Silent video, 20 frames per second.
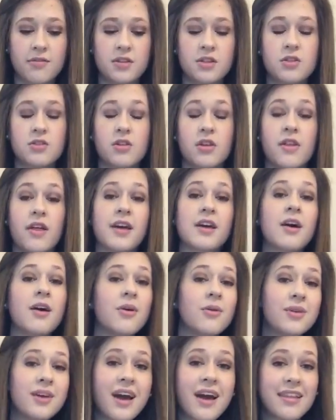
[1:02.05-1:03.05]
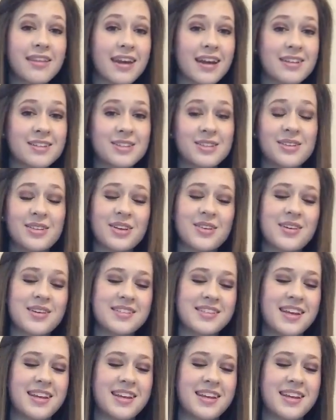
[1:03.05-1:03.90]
It's usually oh yeah, the answer really was